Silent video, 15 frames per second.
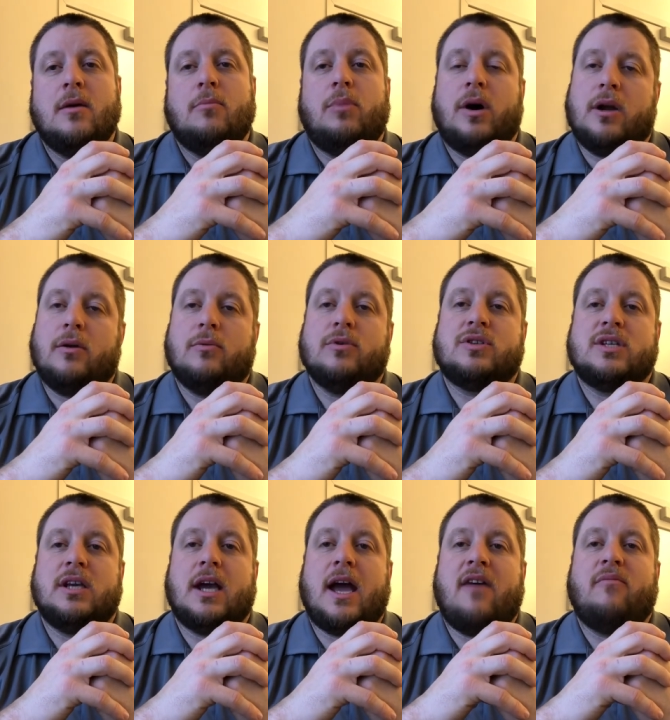But we'll
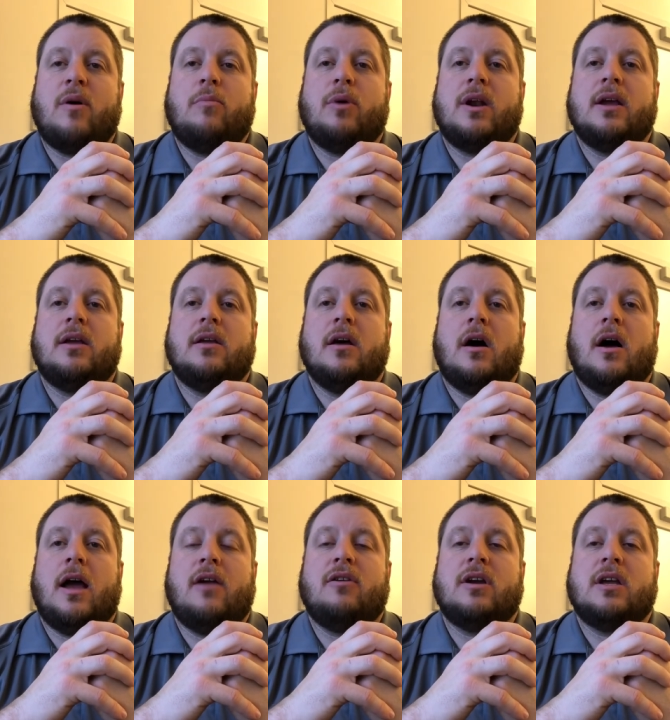see. I have my buddy uh,
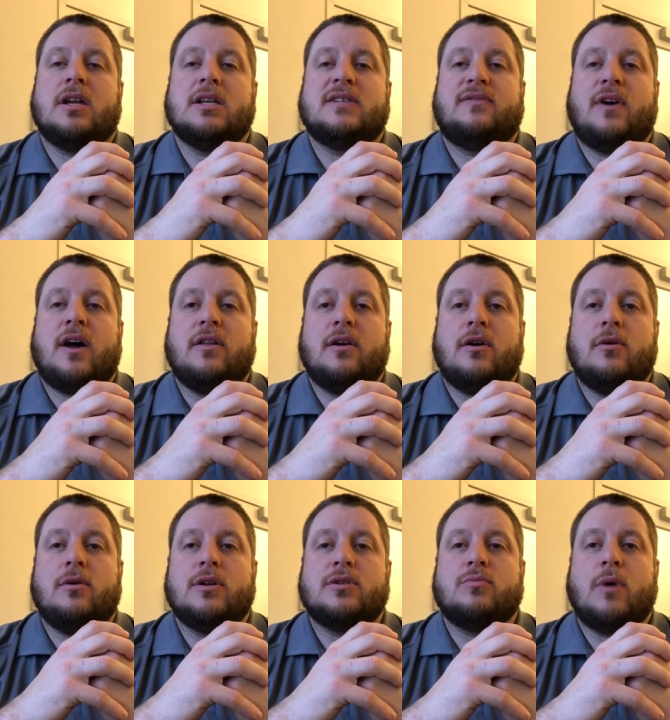Eric and his father
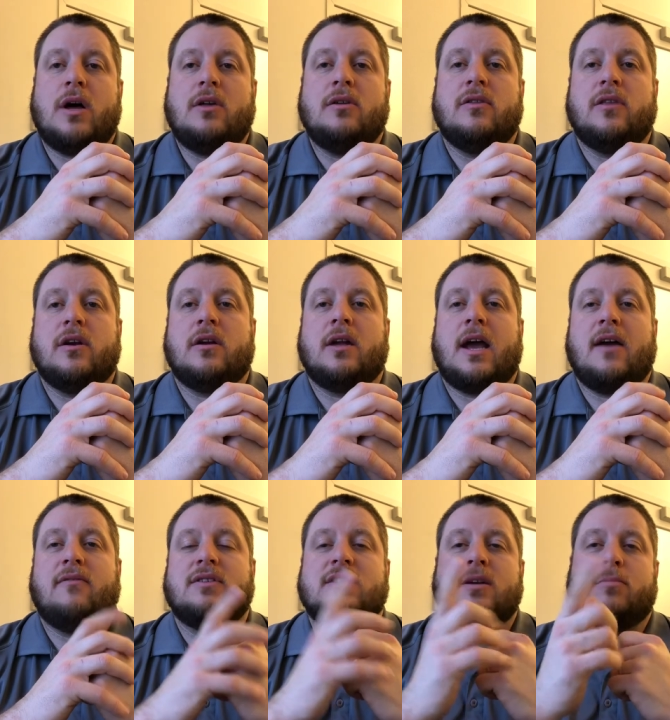going as well. They're going to
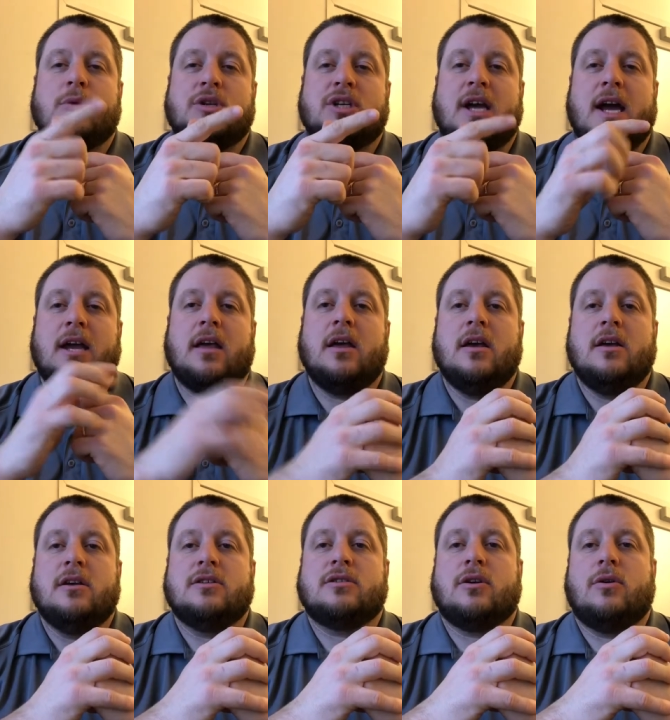have a separate shack.
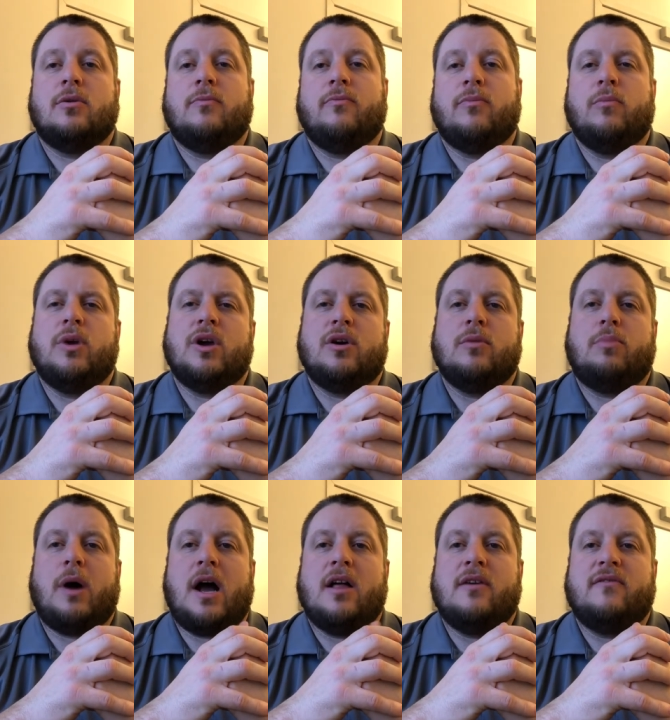So be a good
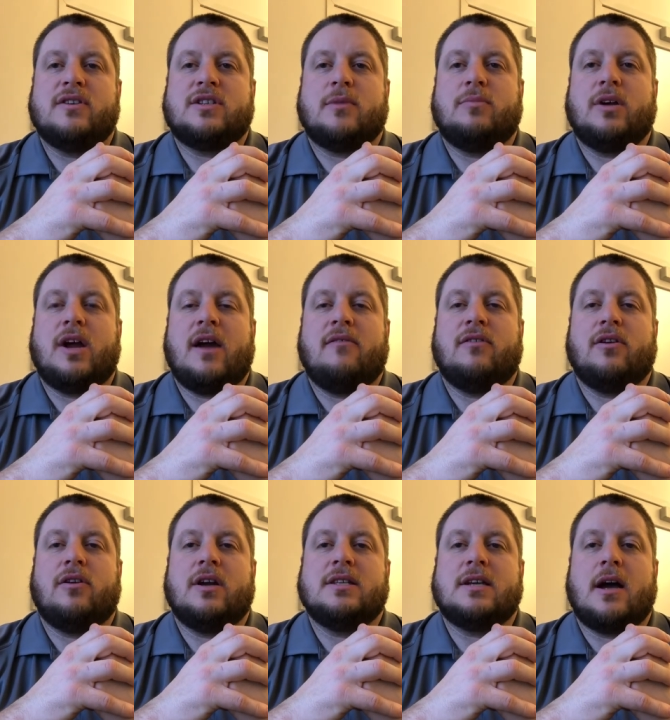pile of us up there having a
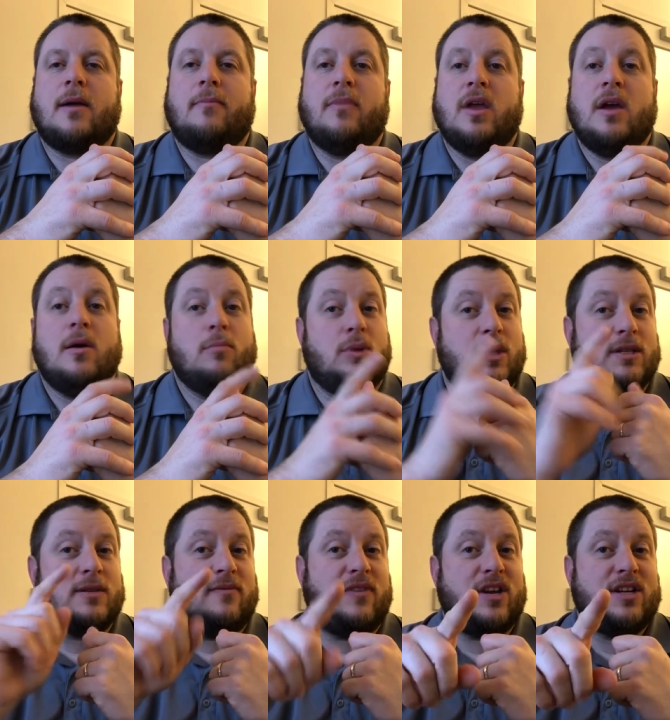great time. Bringing
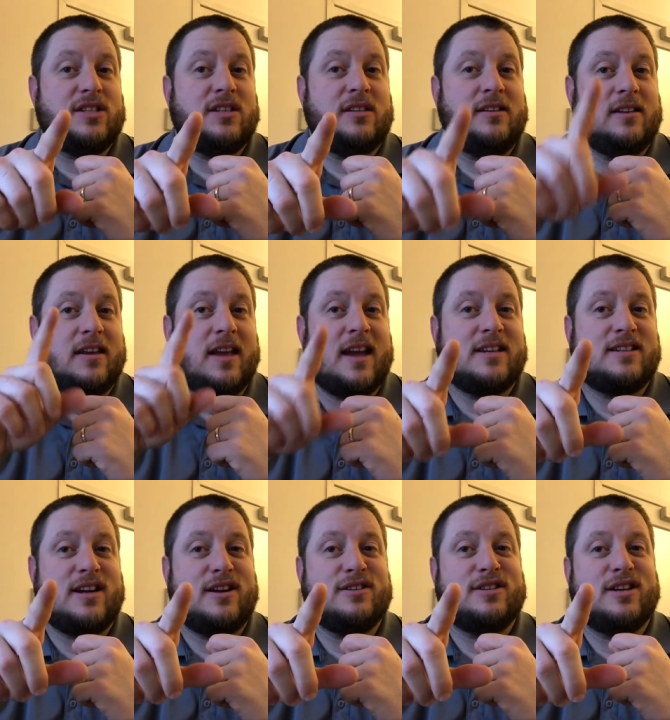some venison, the cast
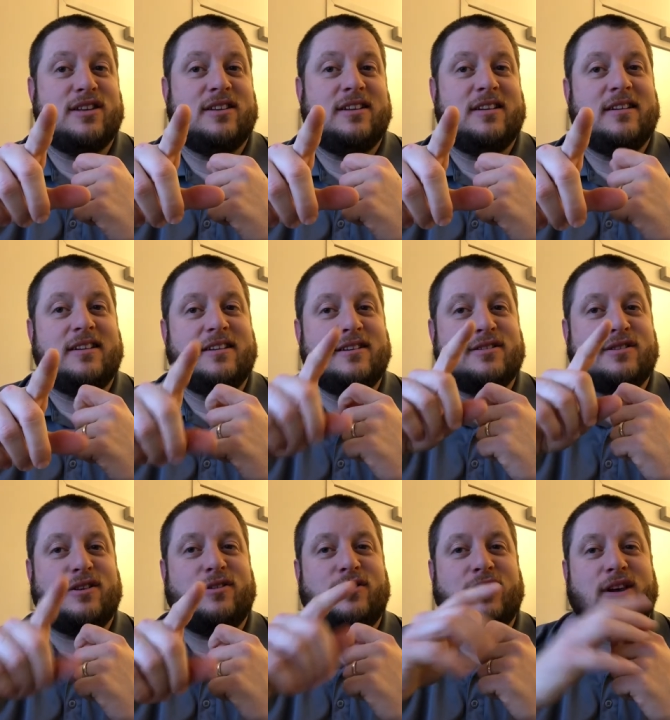iron skillet.
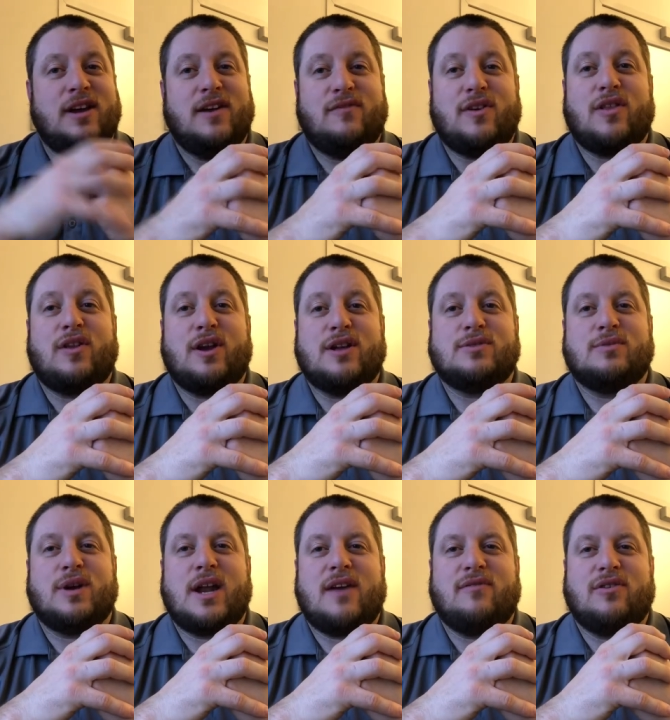So if nothing else, we're
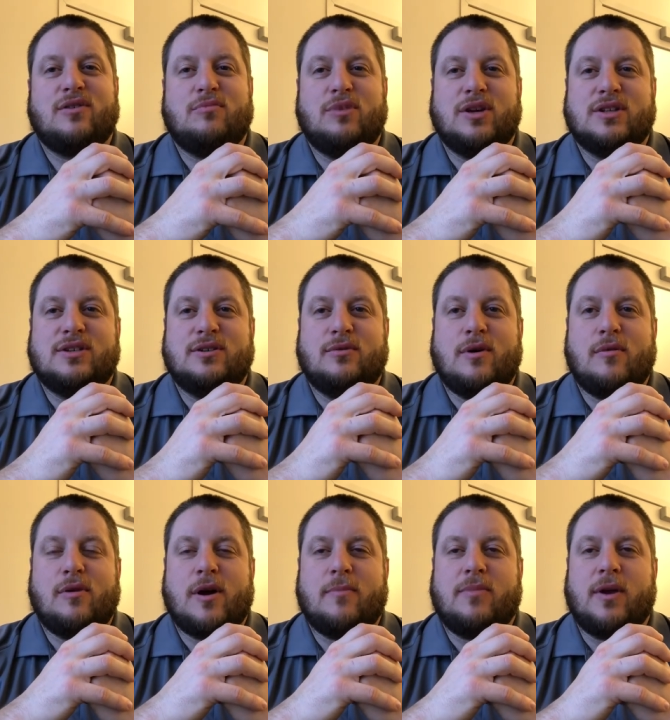going to have a good meal too while
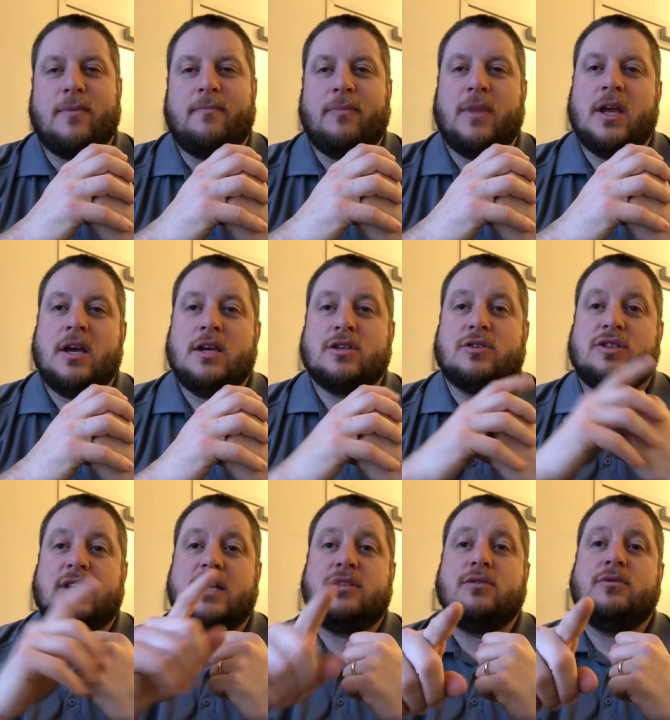we're up there. So
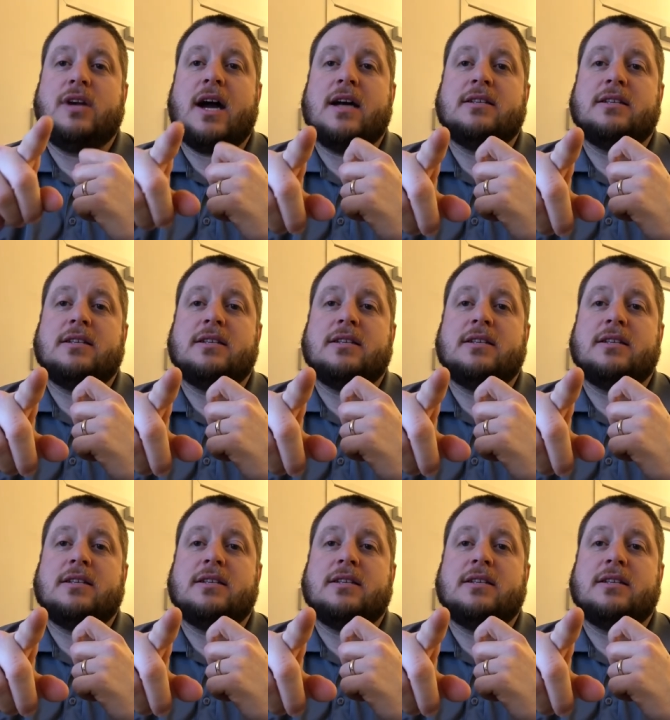stay tuned, guys.